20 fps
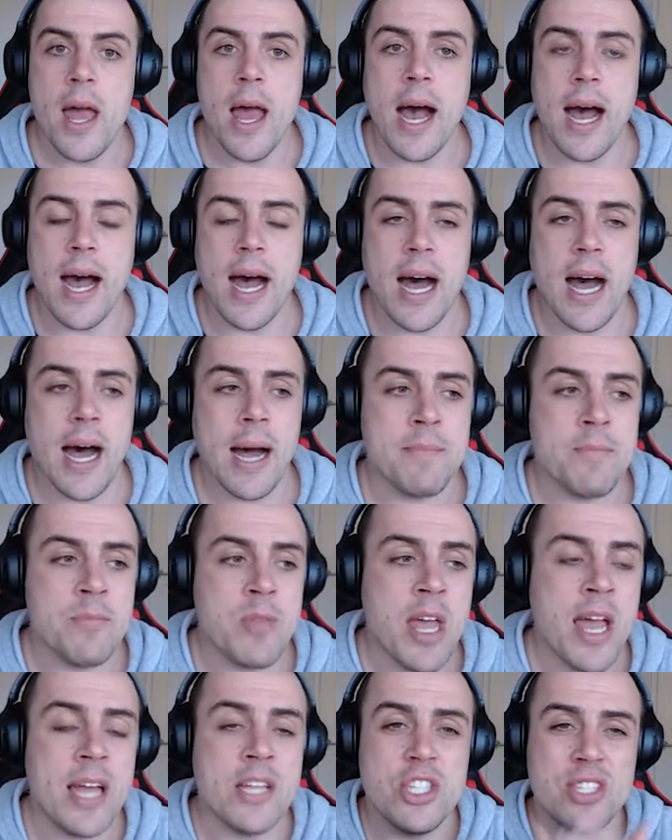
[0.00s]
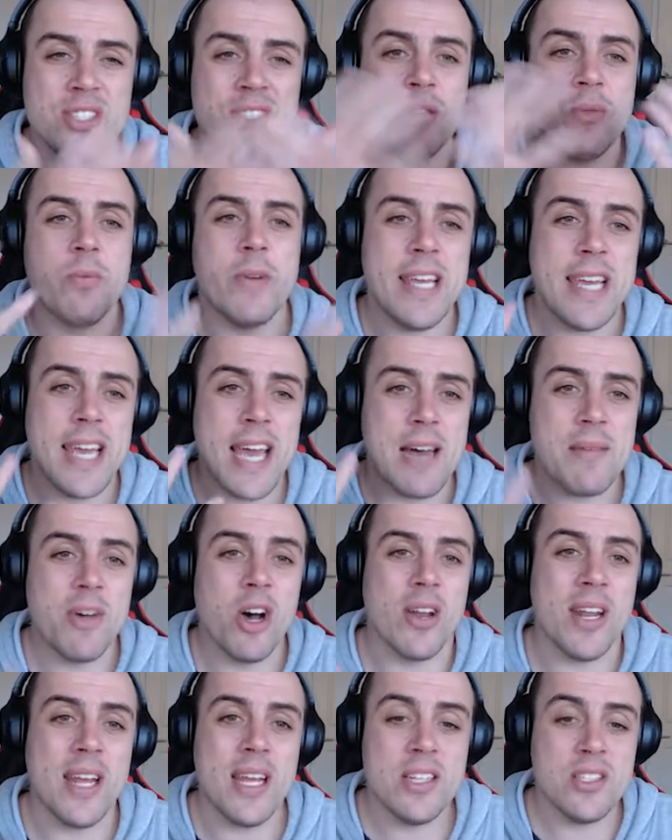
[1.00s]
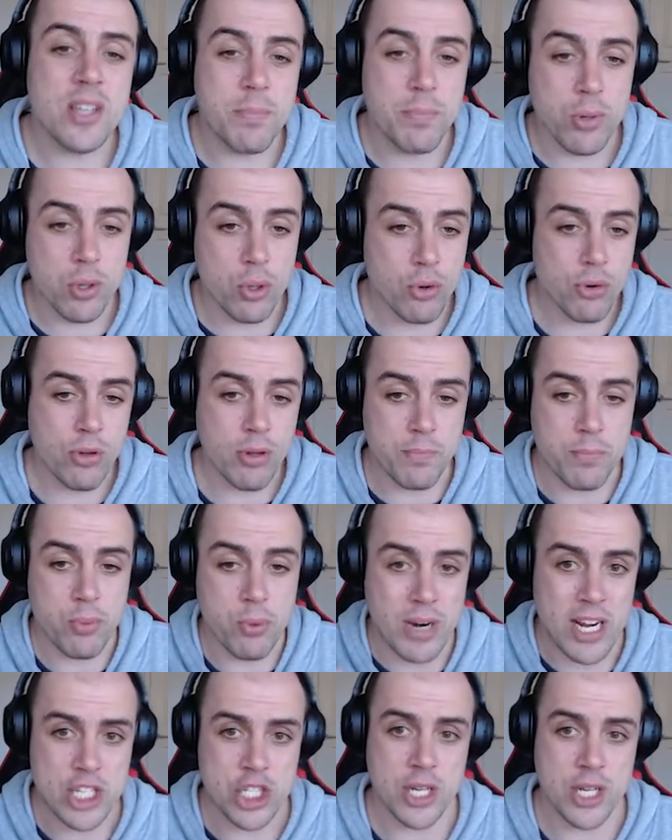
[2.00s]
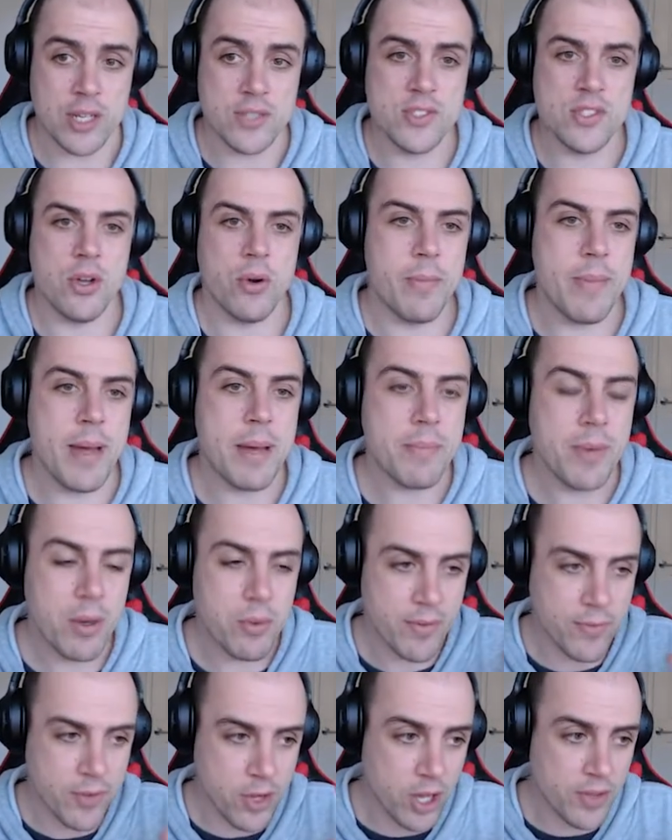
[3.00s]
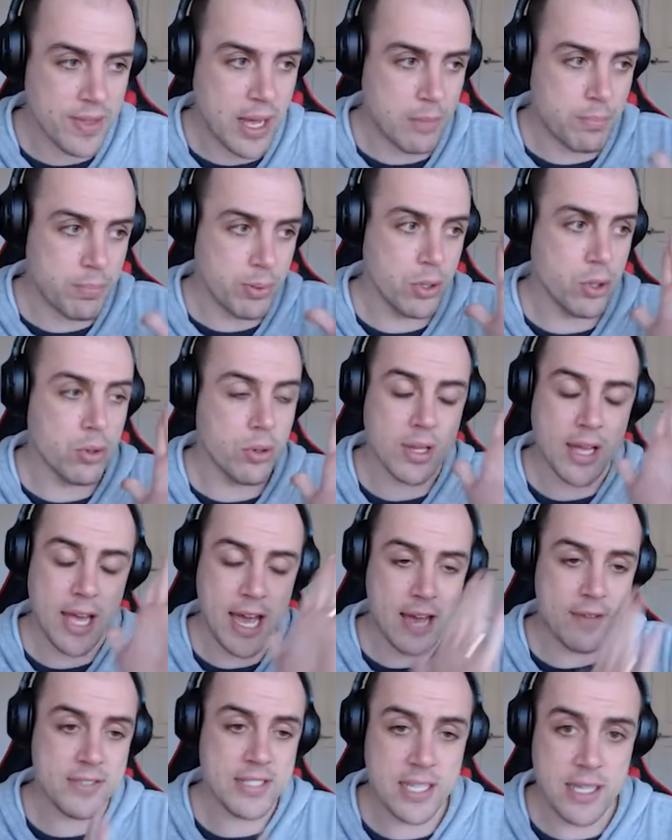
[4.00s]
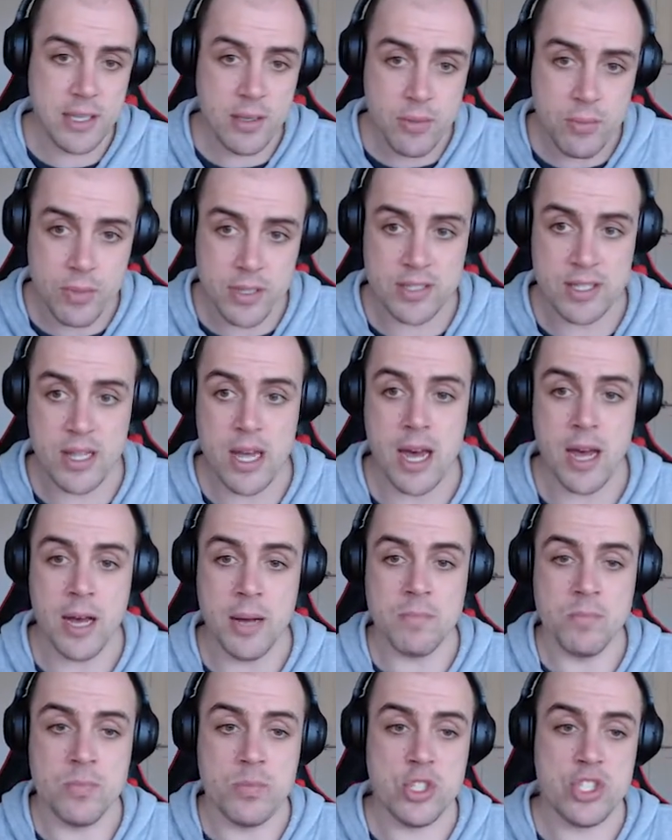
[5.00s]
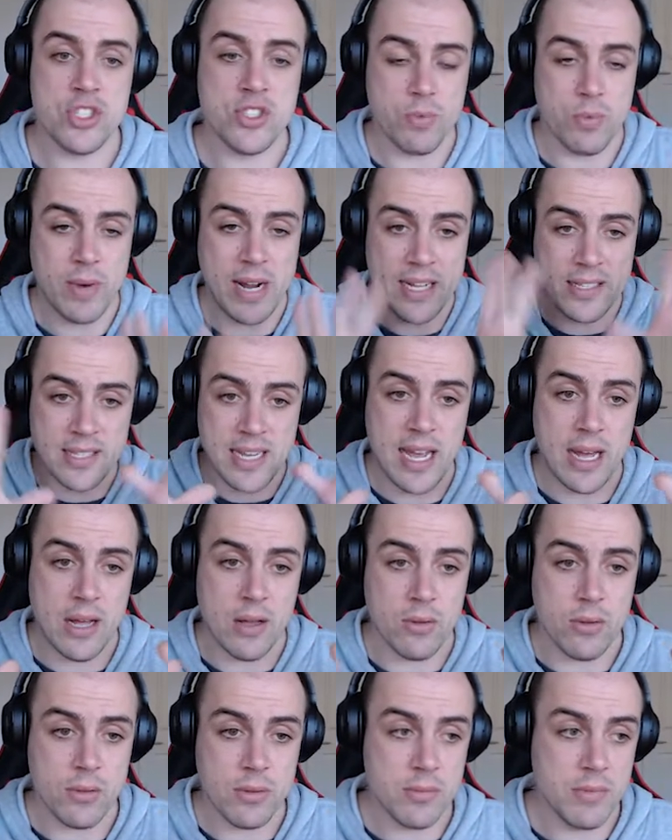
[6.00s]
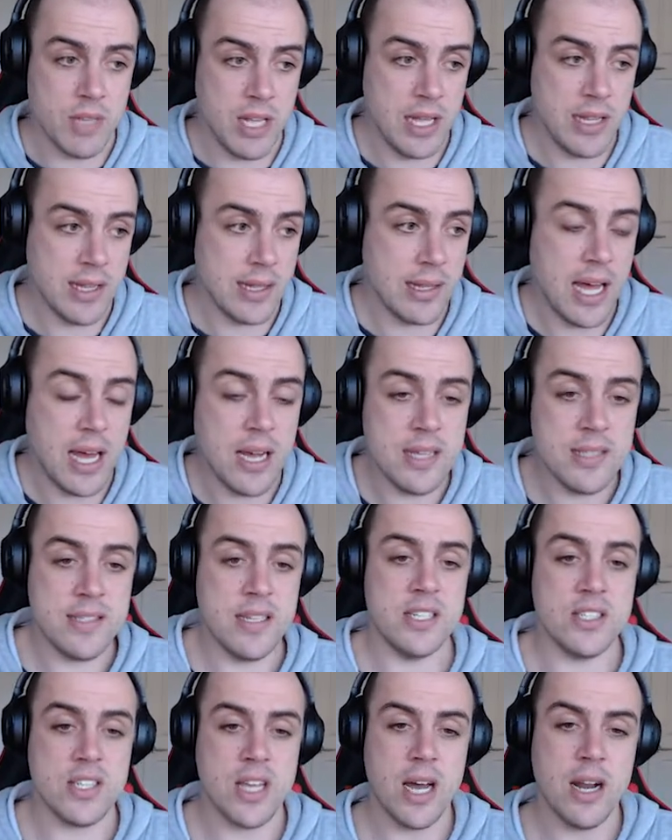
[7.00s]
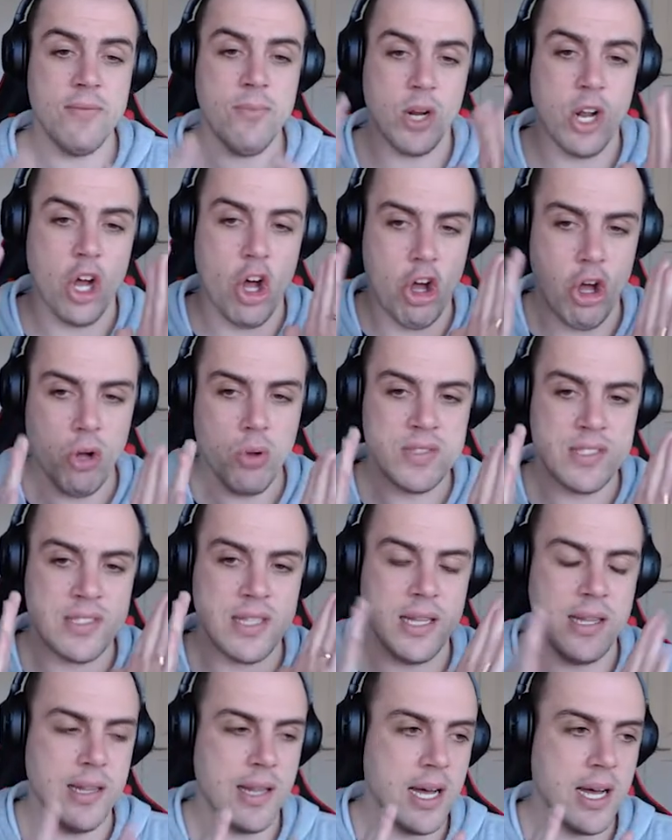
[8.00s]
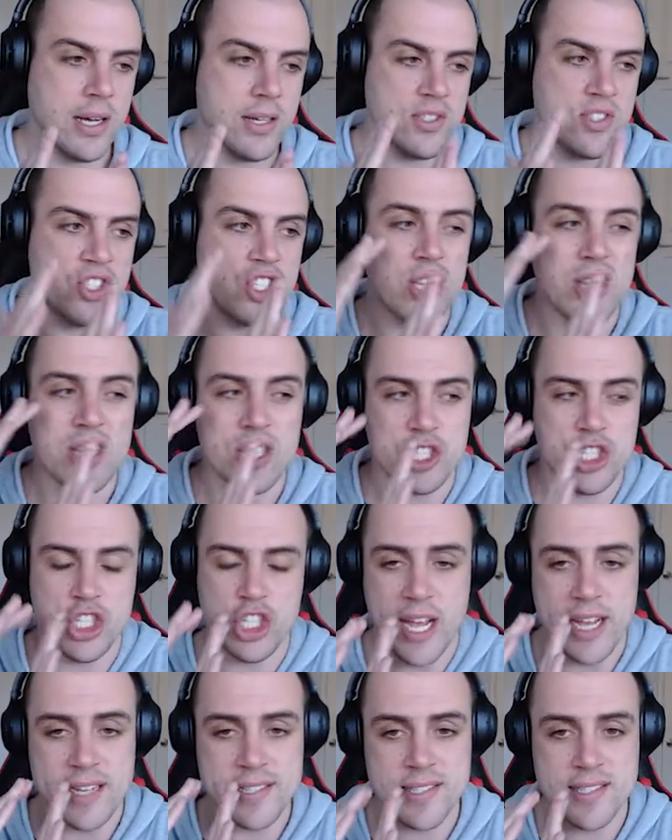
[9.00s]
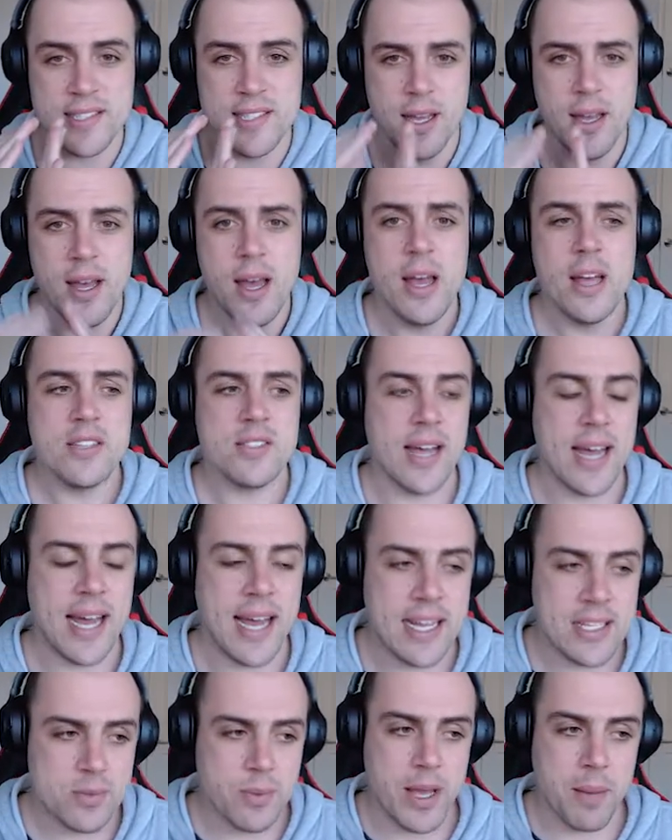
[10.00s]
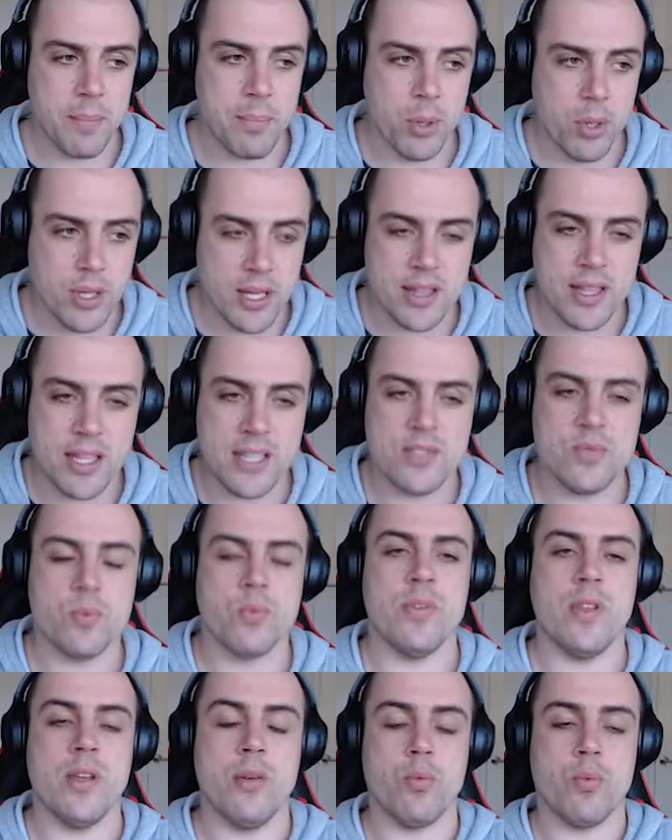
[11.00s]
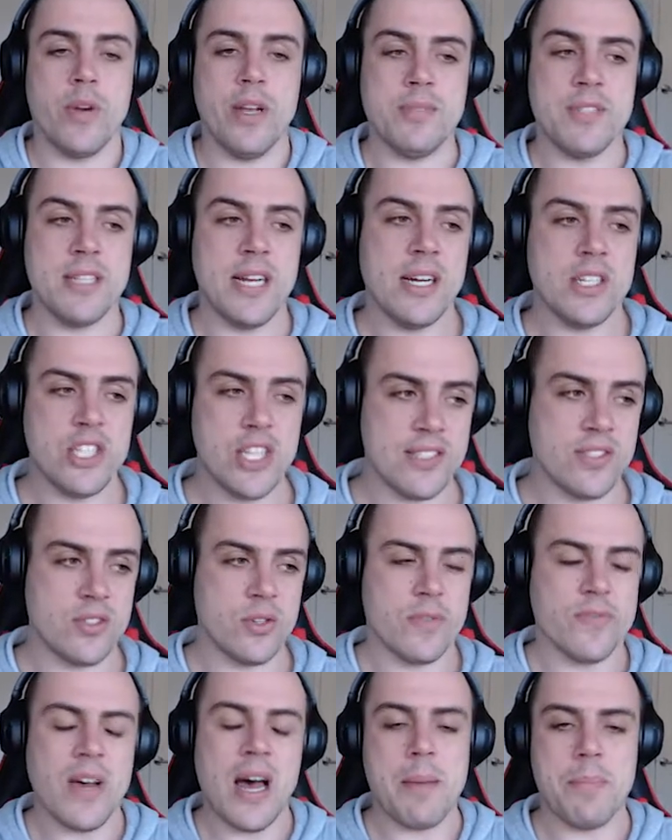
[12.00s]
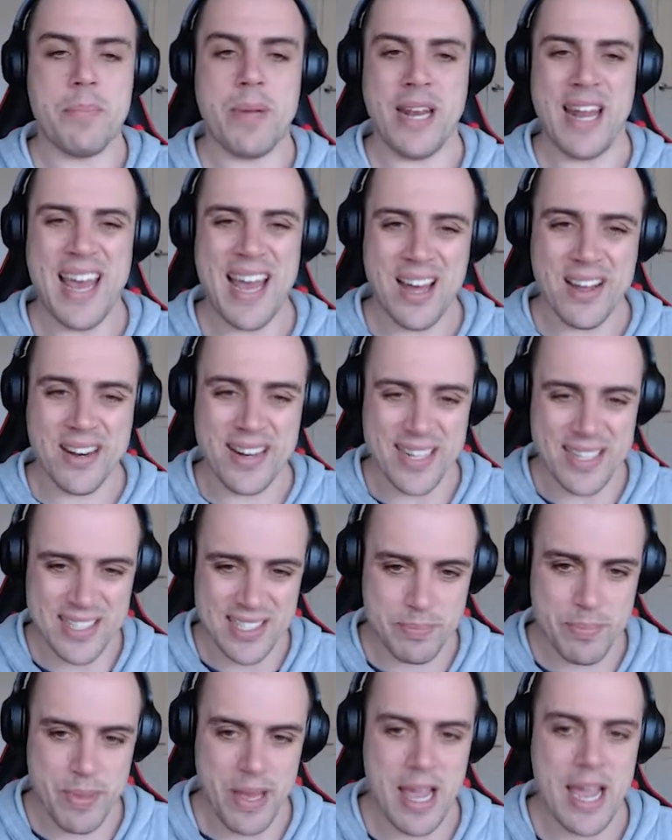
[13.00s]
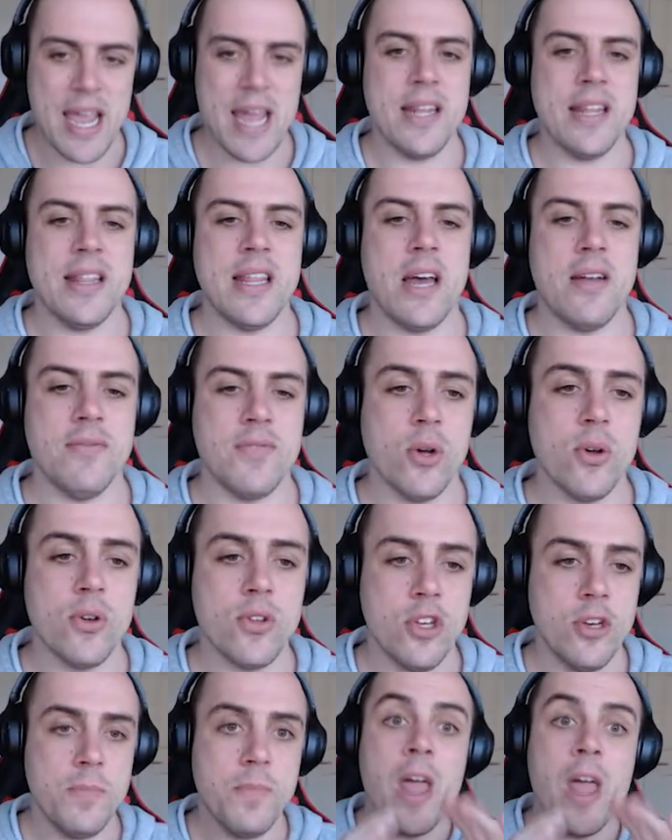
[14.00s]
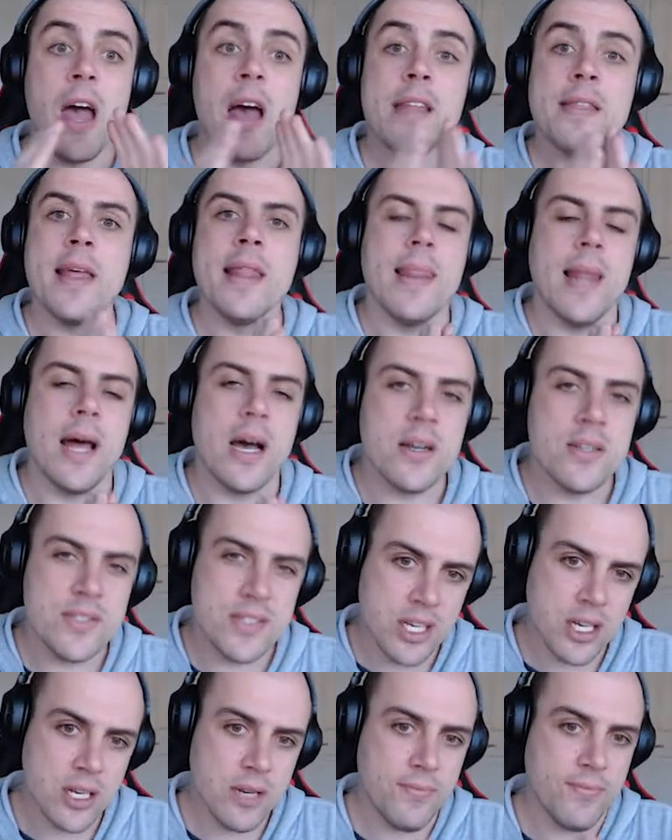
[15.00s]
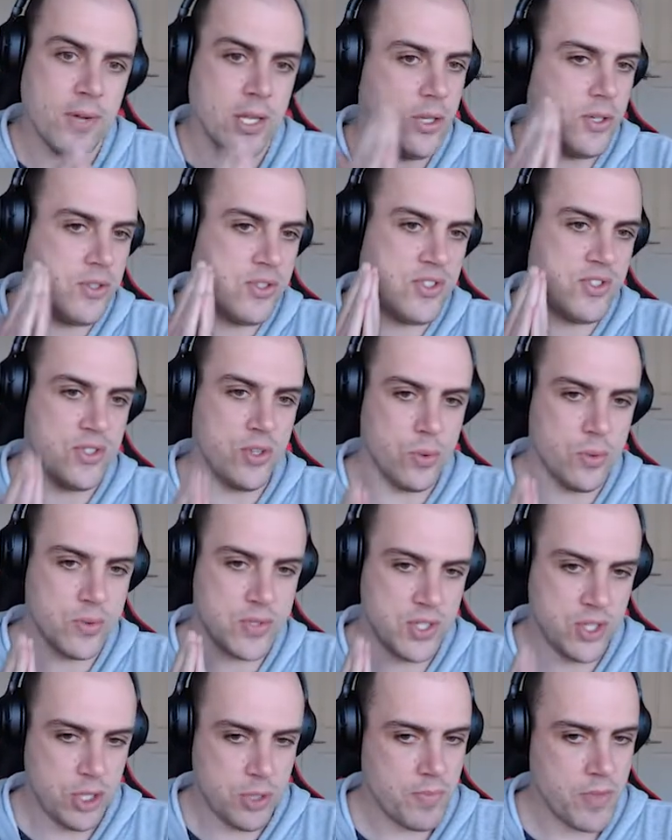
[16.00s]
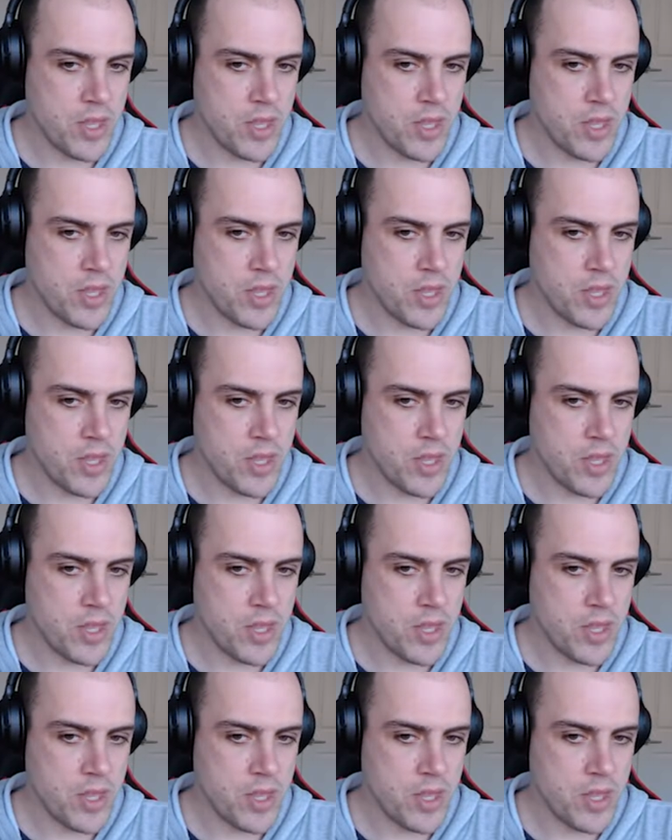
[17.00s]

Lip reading: And just a recap on interpleural pressure. So remember, we've got that pleural cavity with, which surrounds our lungs, and it's kind of what holds the lungs to the chest. So as we are pulling the ribs in our chest sort of up and out and expanding that volume, the lungs are going to follow suit.